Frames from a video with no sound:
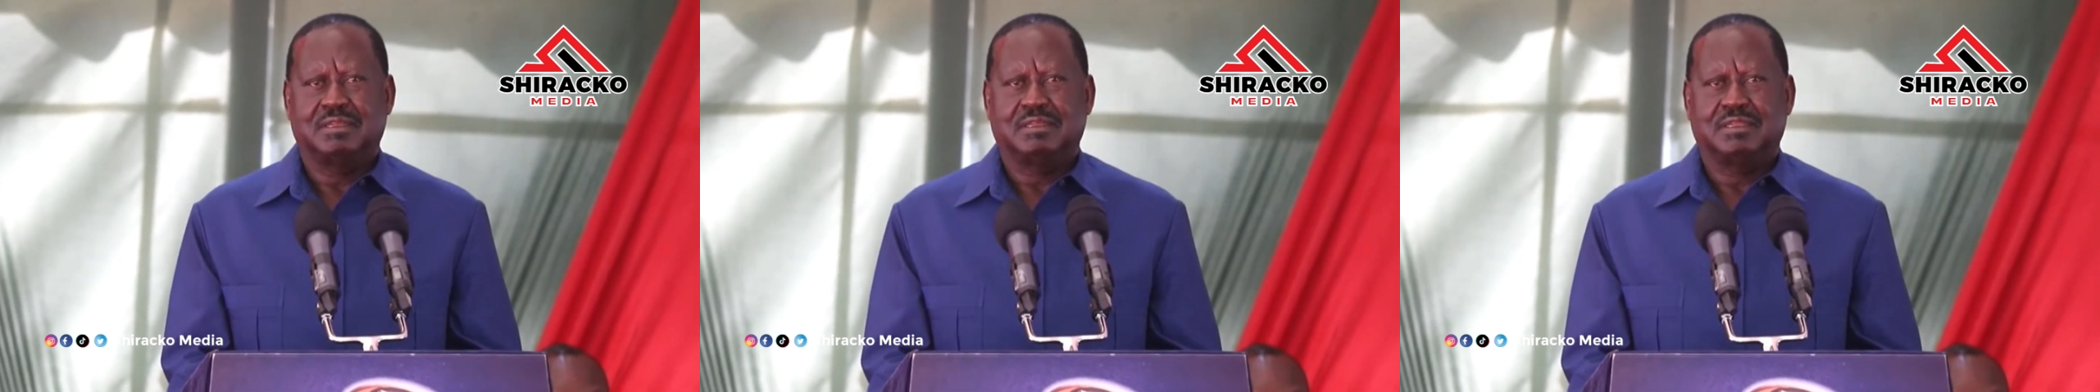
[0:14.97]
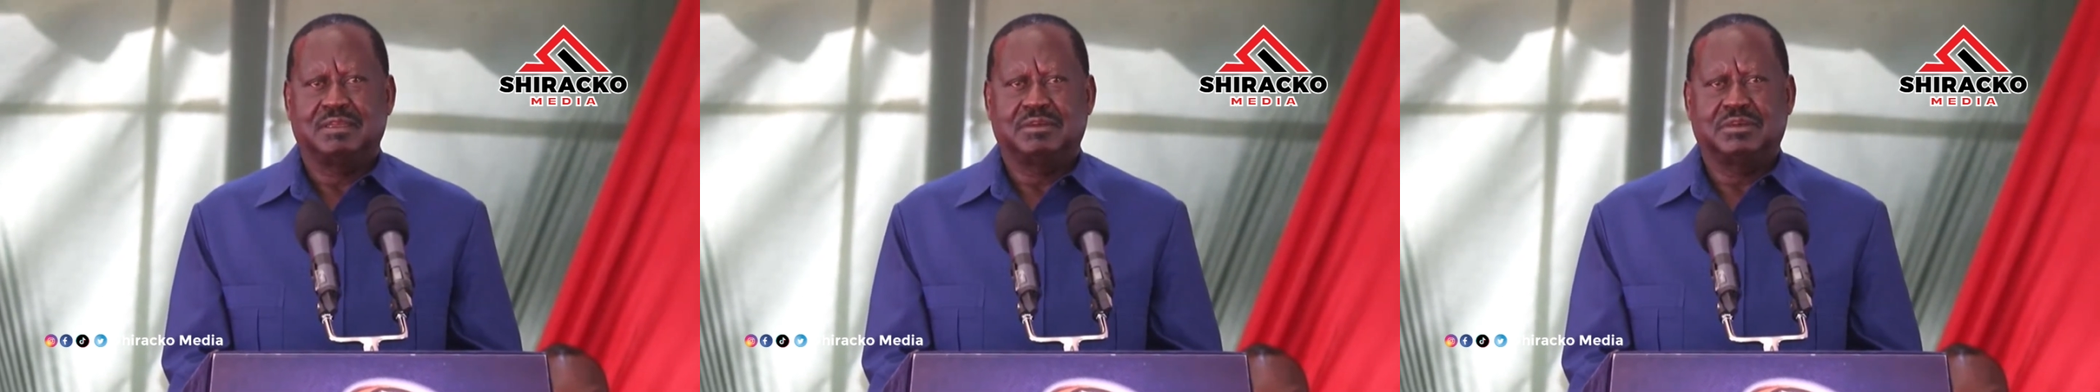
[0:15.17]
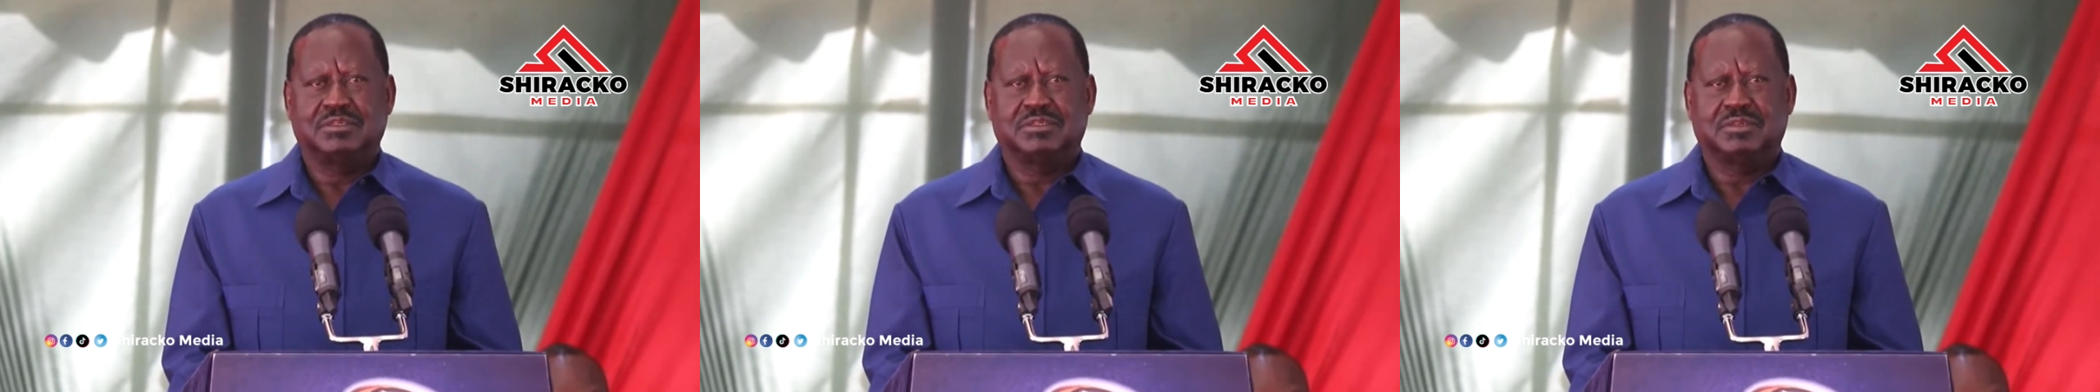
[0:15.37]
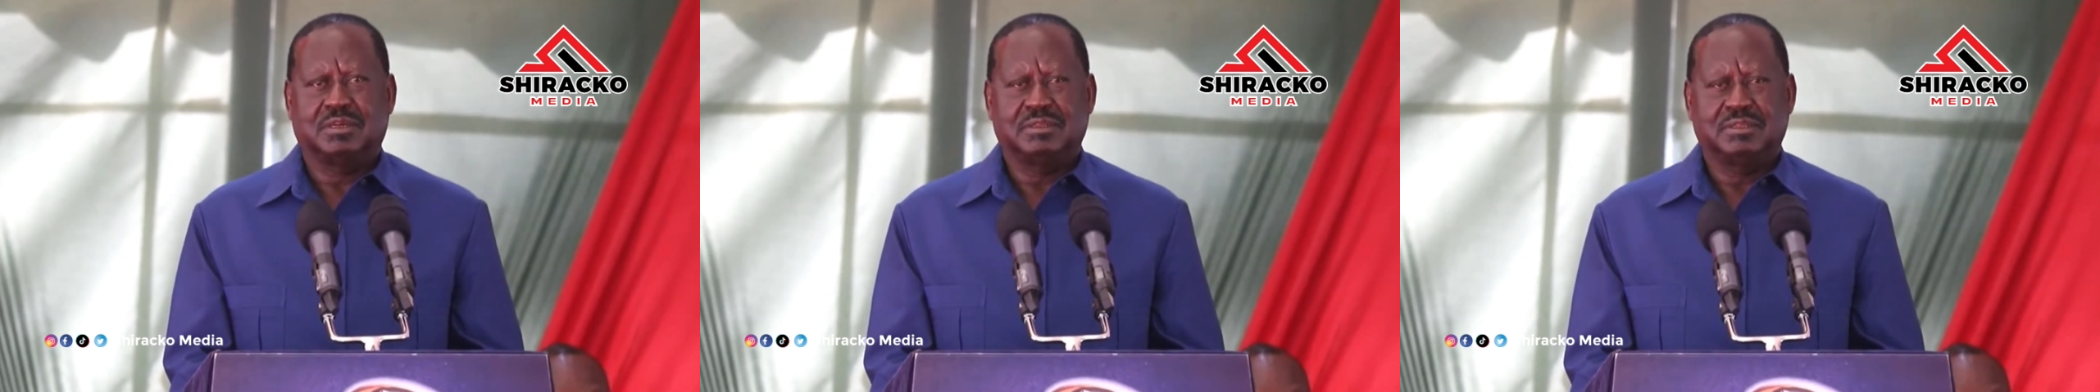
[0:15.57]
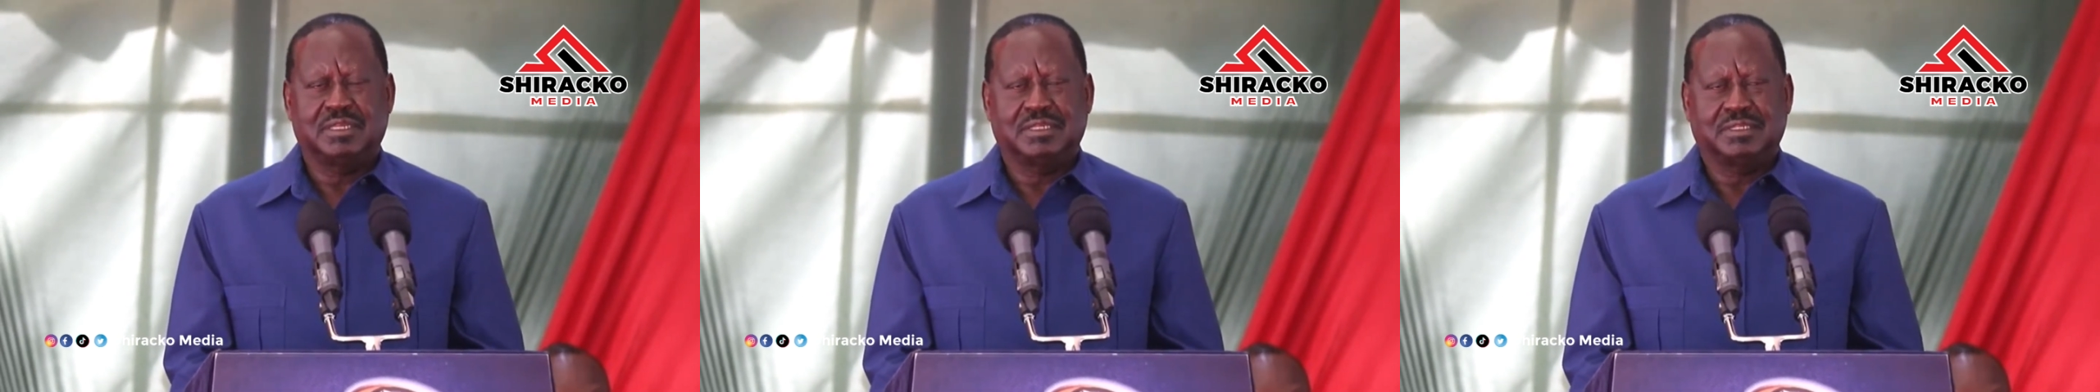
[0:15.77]
there was
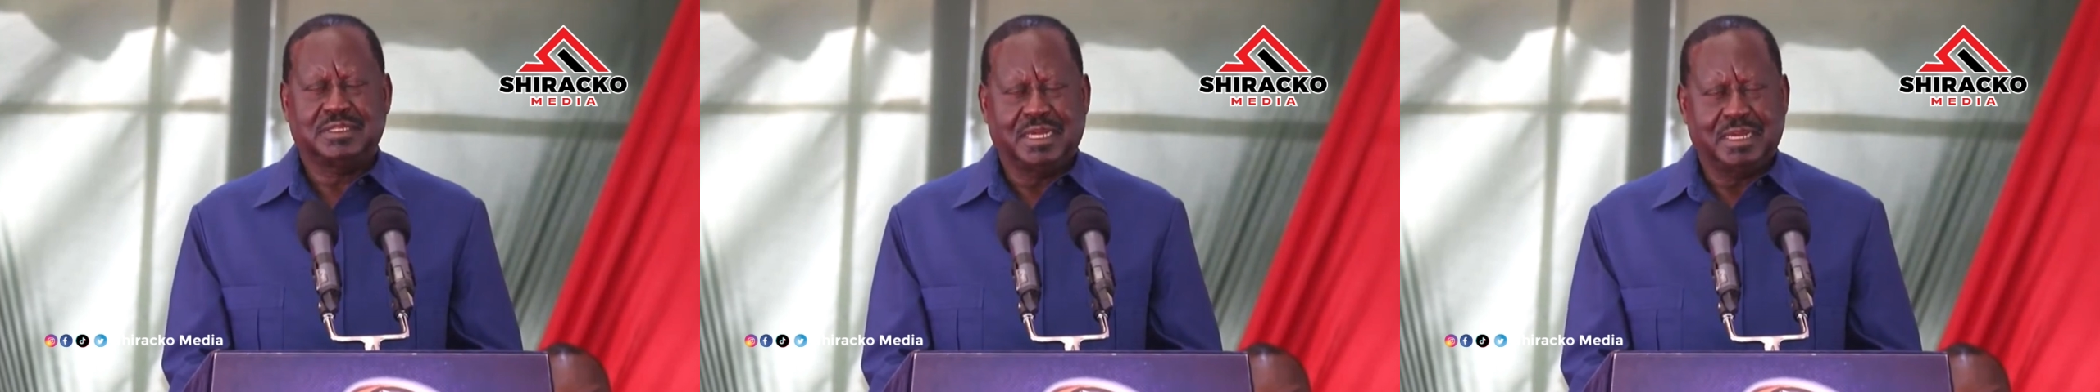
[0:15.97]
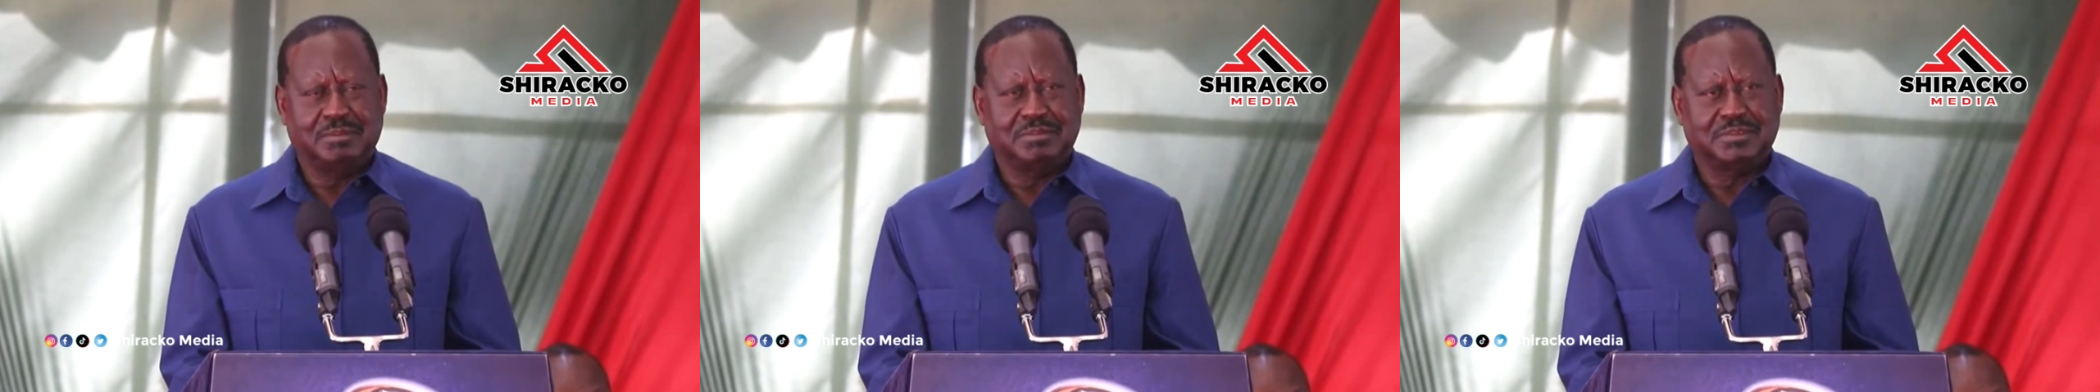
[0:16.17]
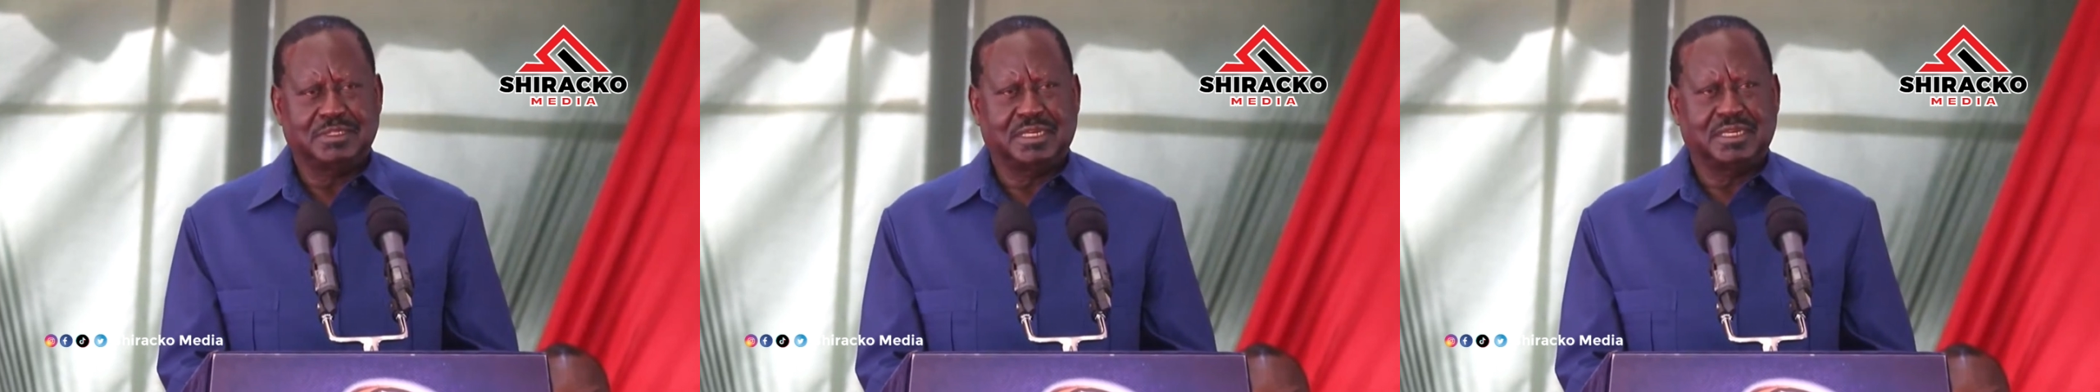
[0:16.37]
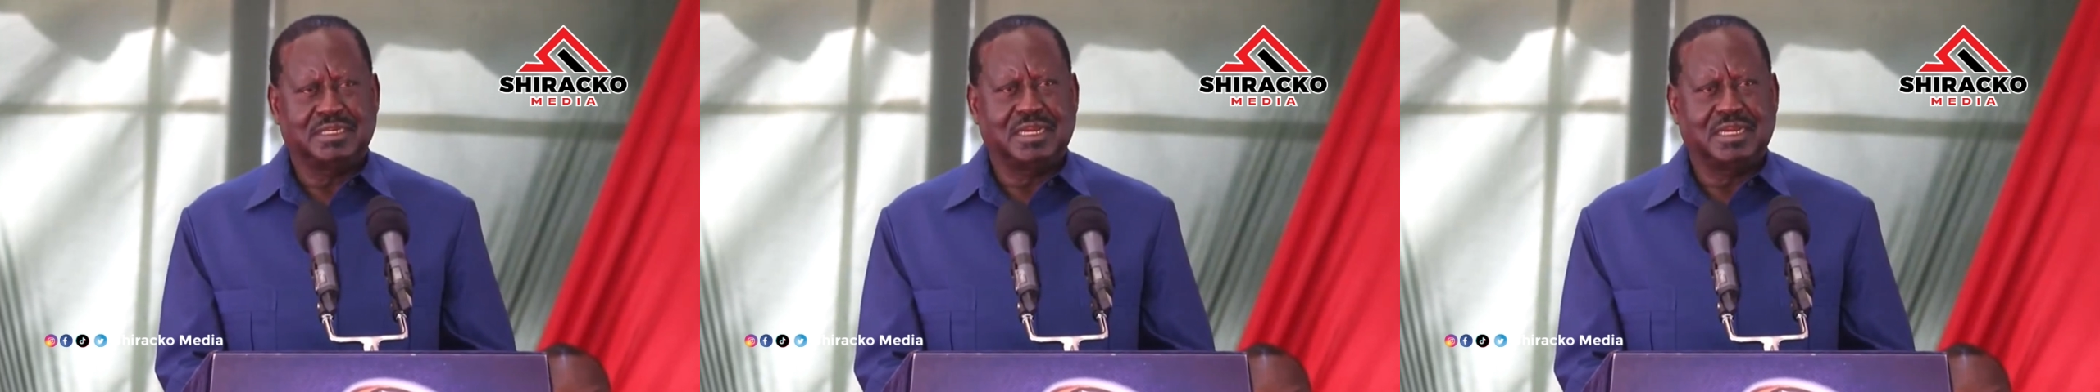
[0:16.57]
all the times an